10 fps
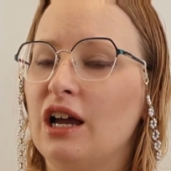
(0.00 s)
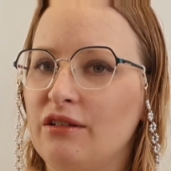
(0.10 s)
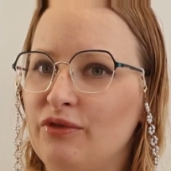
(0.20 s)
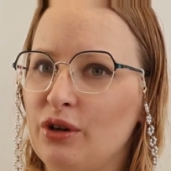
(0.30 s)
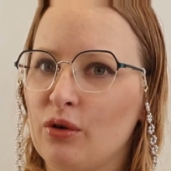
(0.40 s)

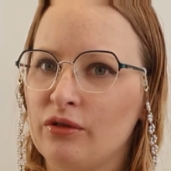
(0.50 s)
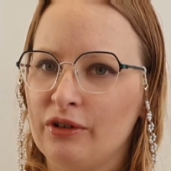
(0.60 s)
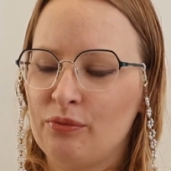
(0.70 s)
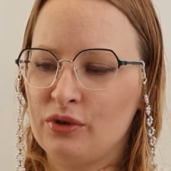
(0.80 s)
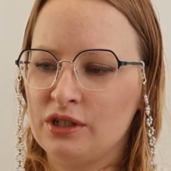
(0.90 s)
and they all
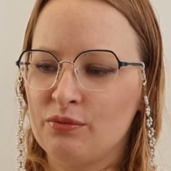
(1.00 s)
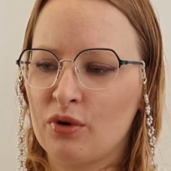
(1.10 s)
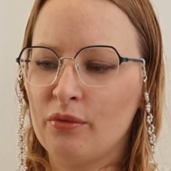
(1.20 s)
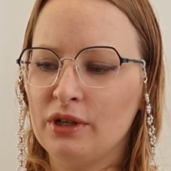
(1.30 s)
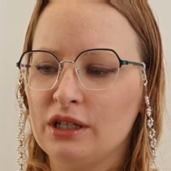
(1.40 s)
were pretty
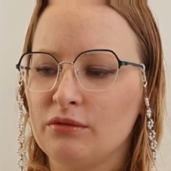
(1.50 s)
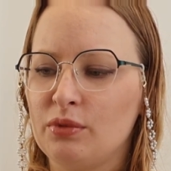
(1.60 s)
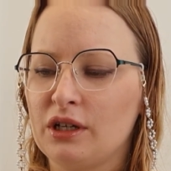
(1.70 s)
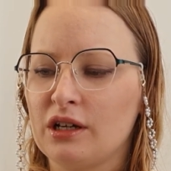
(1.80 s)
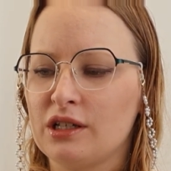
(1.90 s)
prominent
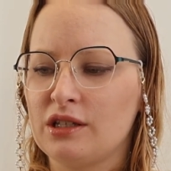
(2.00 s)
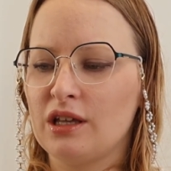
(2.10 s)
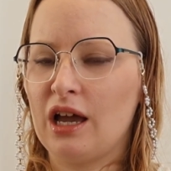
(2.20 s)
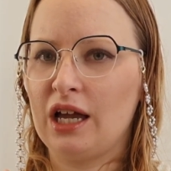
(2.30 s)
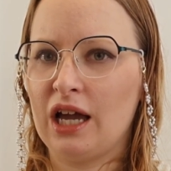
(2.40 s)

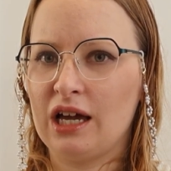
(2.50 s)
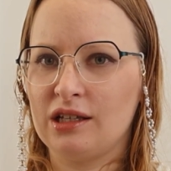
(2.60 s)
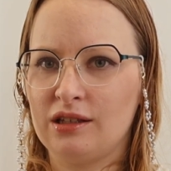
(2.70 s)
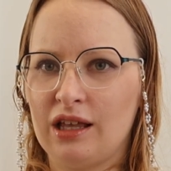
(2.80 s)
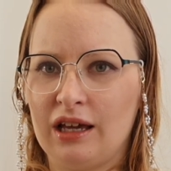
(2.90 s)
because I
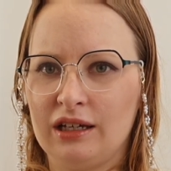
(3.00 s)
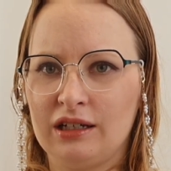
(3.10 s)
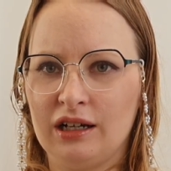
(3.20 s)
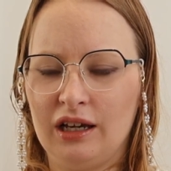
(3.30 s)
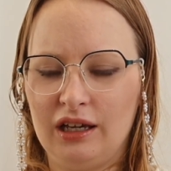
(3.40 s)
had
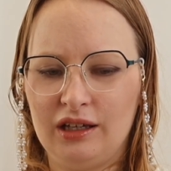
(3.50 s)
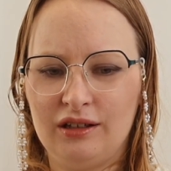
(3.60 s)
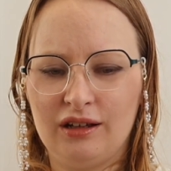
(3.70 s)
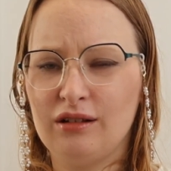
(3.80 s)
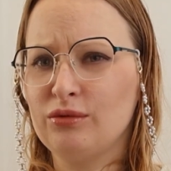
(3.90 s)
like
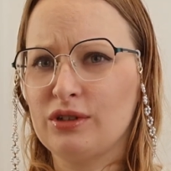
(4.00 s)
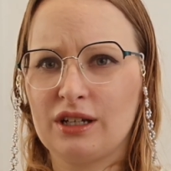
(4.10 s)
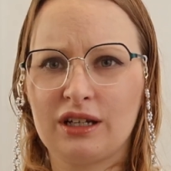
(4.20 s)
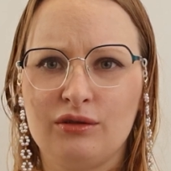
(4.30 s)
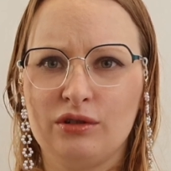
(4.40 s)
almost
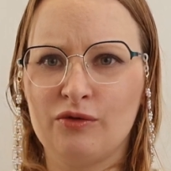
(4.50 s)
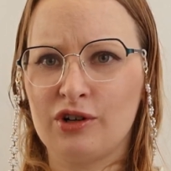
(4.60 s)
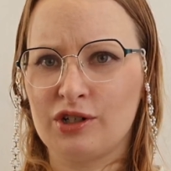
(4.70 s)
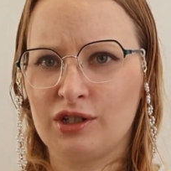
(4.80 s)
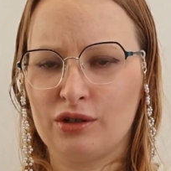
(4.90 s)
a
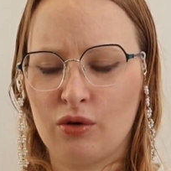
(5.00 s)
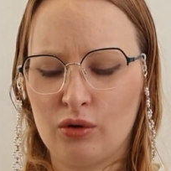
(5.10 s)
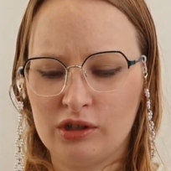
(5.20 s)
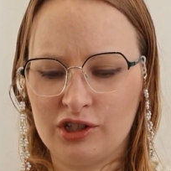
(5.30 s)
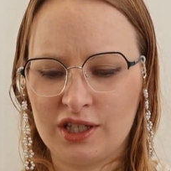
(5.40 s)
university
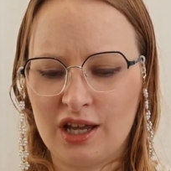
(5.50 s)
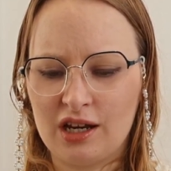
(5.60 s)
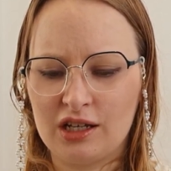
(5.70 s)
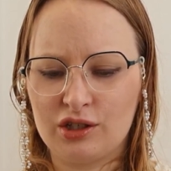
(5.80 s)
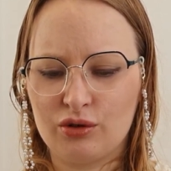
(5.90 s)
college
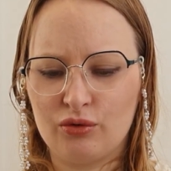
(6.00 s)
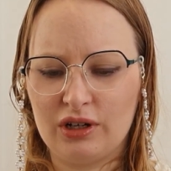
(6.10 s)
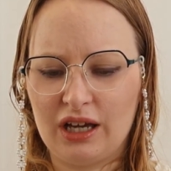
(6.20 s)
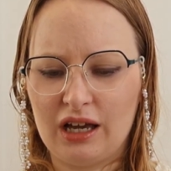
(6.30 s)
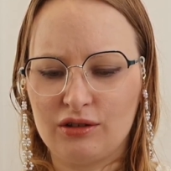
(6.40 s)
setting. So
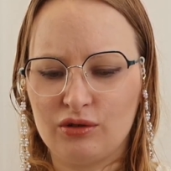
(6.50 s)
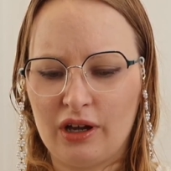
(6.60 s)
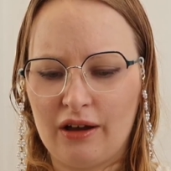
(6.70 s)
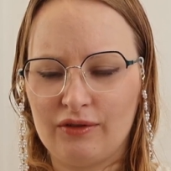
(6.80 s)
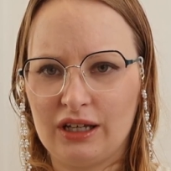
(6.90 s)
I had to
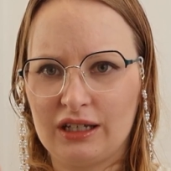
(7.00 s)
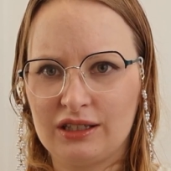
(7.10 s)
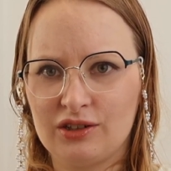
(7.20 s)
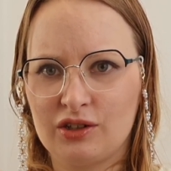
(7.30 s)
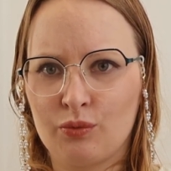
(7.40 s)
have like
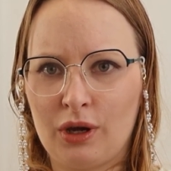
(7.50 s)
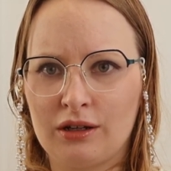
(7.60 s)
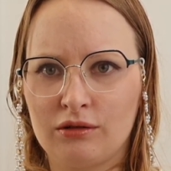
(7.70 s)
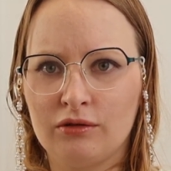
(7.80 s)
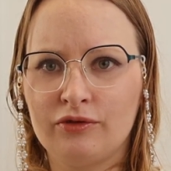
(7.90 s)
certain
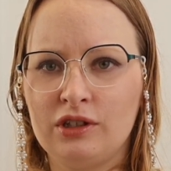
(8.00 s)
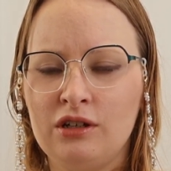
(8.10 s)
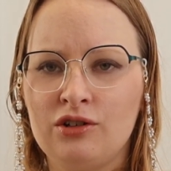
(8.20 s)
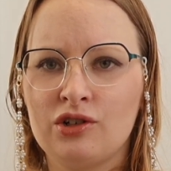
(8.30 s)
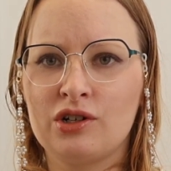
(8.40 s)
panel of
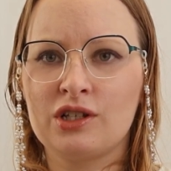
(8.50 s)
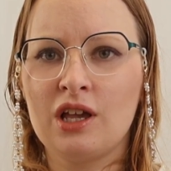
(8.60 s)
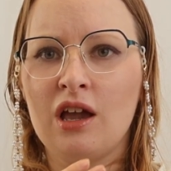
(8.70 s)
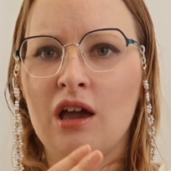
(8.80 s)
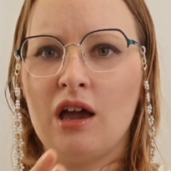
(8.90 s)
teachers,
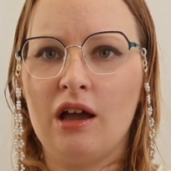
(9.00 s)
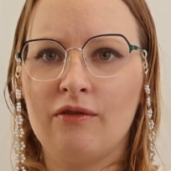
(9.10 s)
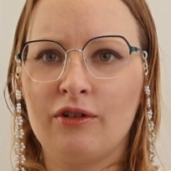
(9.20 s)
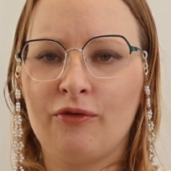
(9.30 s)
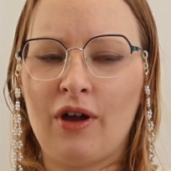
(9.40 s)

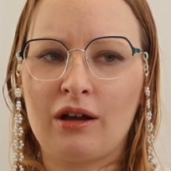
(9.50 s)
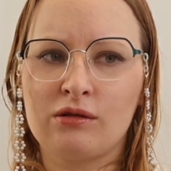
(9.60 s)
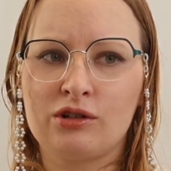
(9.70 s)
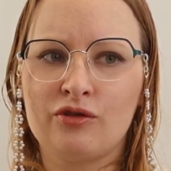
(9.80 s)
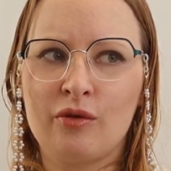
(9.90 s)
every
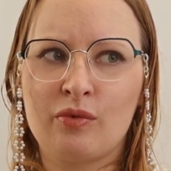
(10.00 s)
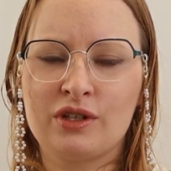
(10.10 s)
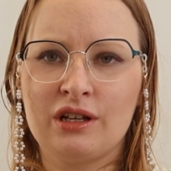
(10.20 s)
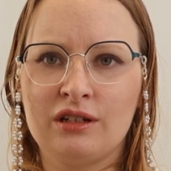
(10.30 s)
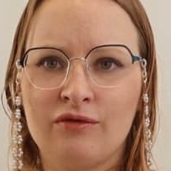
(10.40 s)
faculty
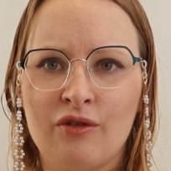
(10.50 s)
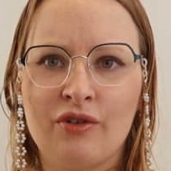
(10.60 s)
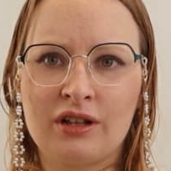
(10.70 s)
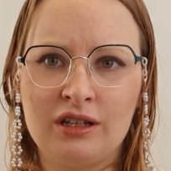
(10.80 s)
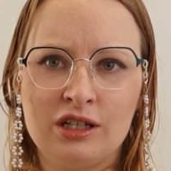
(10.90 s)
represented
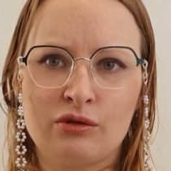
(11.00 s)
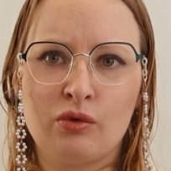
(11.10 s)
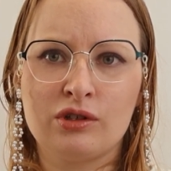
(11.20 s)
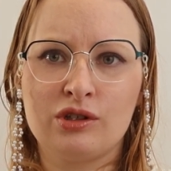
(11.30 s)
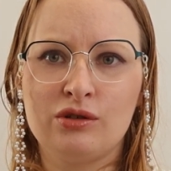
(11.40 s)
with at least
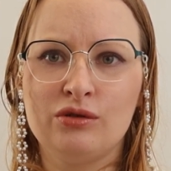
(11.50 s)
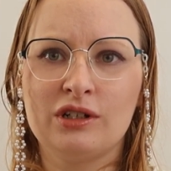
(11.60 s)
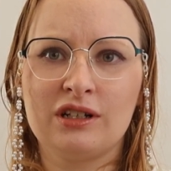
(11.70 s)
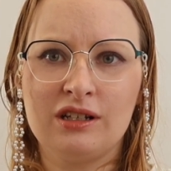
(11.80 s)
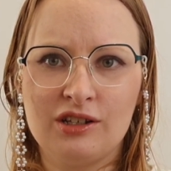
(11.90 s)
one
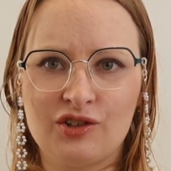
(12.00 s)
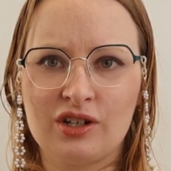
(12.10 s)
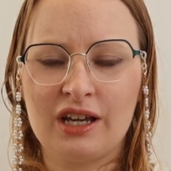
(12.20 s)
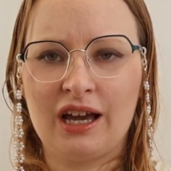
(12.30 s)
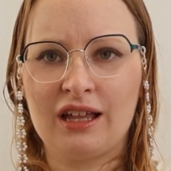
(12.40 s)
student,
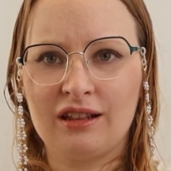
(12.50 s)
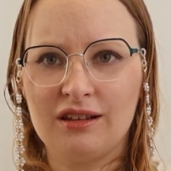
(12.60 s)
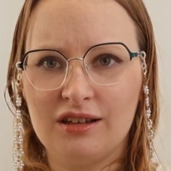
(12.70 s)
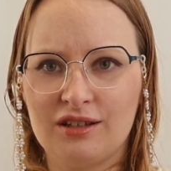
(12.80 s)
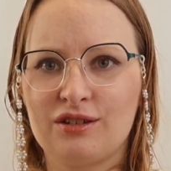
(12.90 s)
literally had
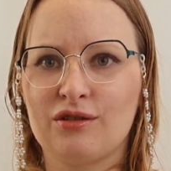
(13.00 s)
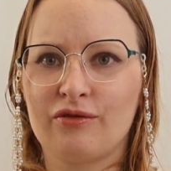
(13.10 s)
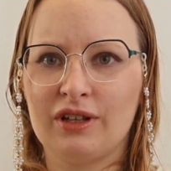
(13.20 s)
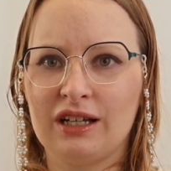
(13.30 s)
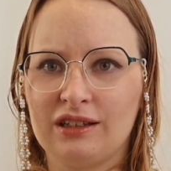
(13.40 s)
lists
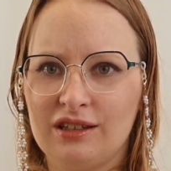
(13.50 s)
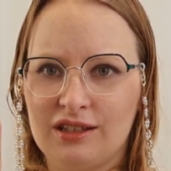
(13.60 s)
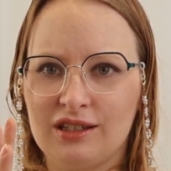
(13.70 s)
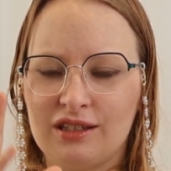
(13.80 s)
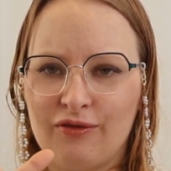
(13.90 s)
of like,
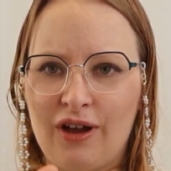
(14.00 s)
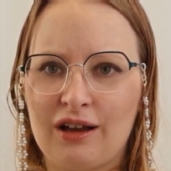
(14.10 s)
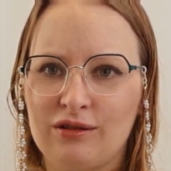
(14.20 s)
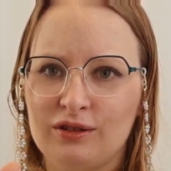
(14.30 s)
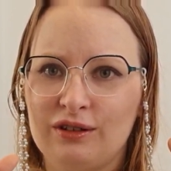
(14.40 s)
this is the
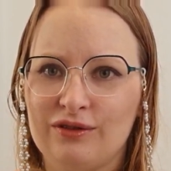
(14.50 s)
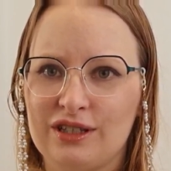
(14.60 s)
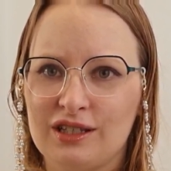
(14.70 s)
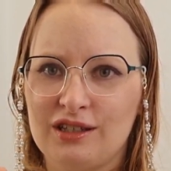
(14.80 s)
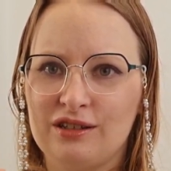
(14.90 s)
faculty,
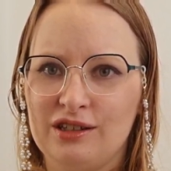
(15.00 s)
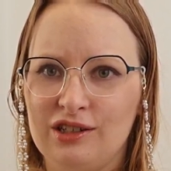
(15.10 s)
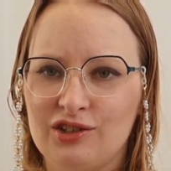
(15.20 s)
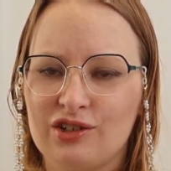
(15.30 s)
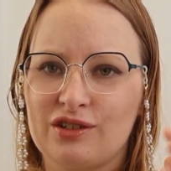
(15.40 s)
this is the
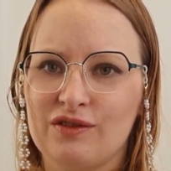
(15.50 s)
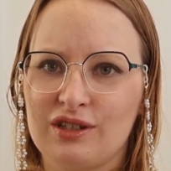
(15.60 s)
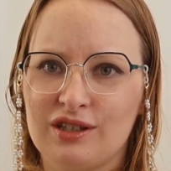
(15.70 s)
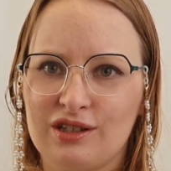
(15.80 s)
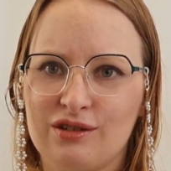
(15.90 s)
teachers,
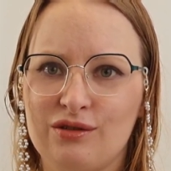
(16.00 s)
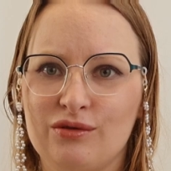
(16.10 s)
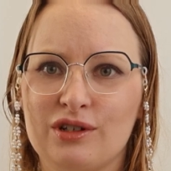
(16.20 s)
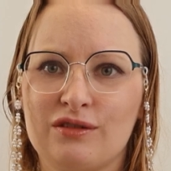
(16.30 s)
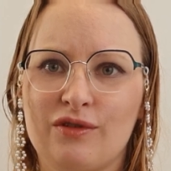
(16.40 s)
this is the
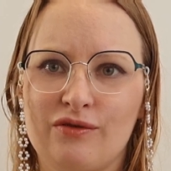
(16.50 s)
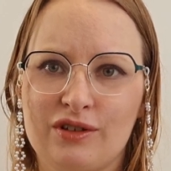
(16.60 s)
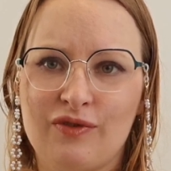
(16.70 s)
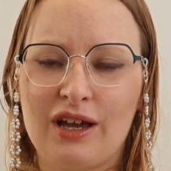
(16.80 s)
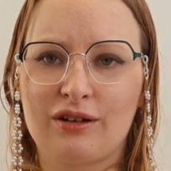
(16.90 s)
students for
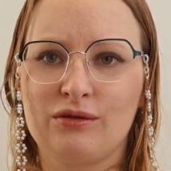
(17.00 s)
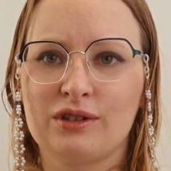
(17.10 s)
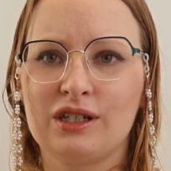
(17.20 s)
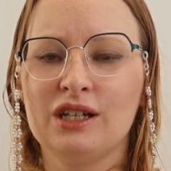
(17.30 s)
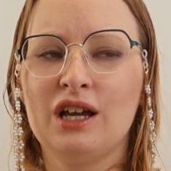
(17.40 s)
this
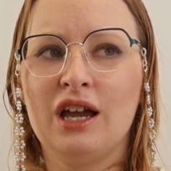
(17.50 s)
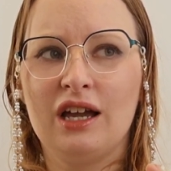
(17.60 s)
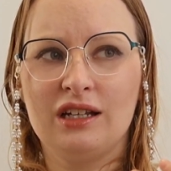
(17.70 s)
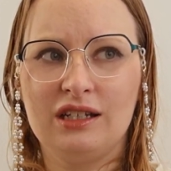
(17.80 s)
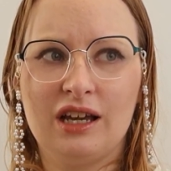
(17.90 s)
faculty,
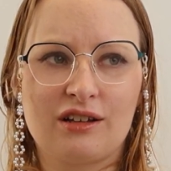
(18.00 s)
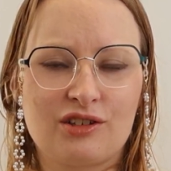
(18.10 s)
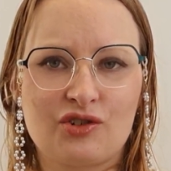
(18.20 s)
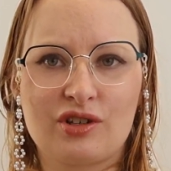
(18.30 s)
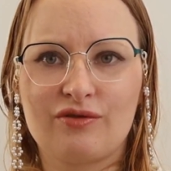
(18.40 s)
any
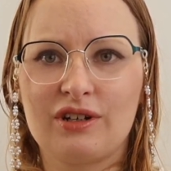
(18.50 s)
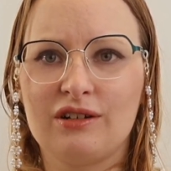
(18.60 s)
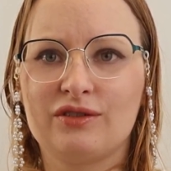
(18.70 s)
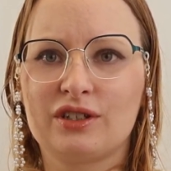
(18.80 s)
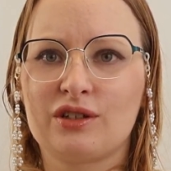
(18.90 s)
extras,
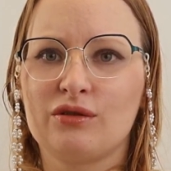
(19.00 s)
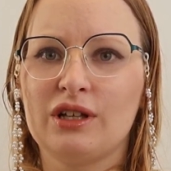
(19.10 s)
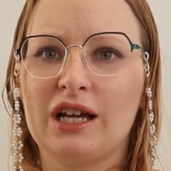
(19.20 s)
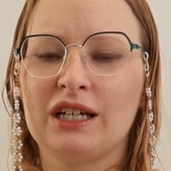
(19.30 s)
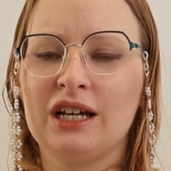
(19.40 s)
whatever. So
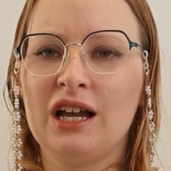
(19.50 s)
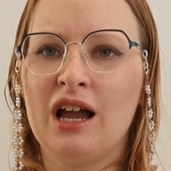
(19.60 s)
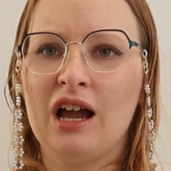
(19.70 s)
like